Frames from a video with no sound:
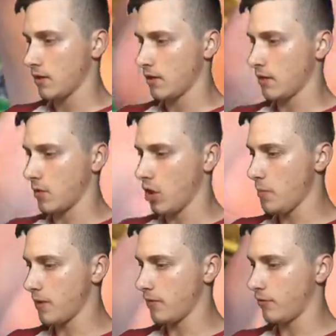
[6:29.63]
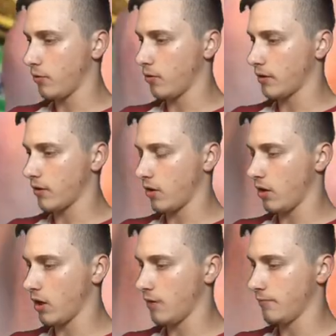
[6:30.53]
I'm hoping for another
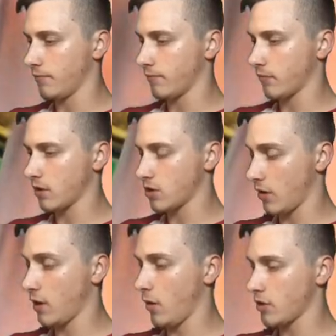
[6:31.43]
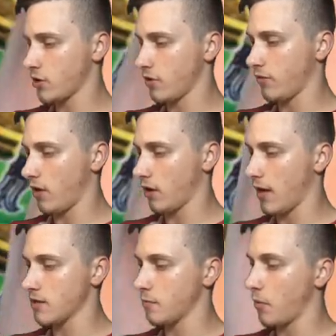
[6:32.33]
hollow. It's going well so far,
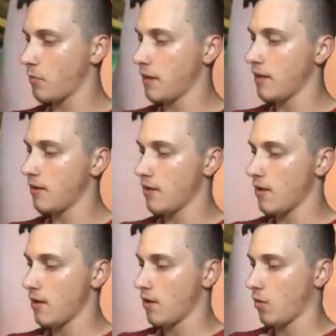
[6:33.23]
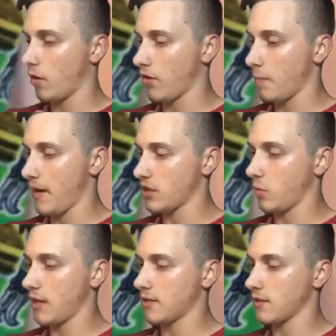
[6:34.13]
guys. Probably one of the best
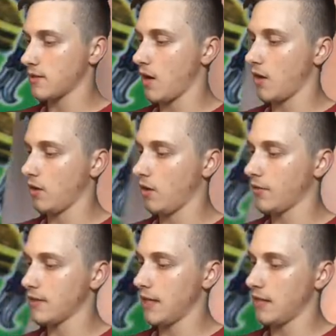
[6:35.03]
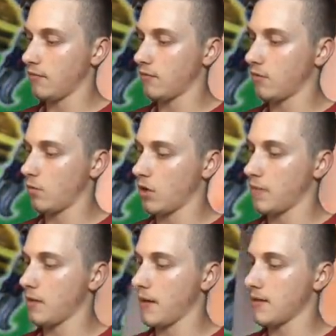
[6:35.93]
ways to start. Obviously, would have
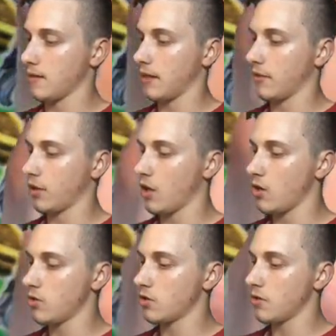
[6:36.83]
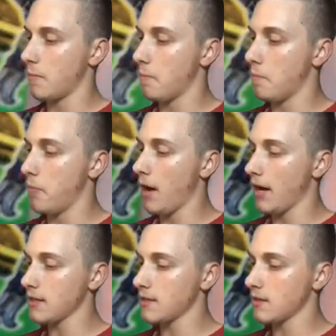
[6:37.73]
been amazing to get the ghost,
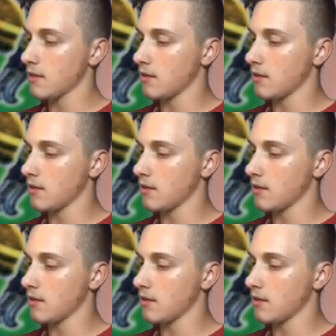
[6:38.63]
but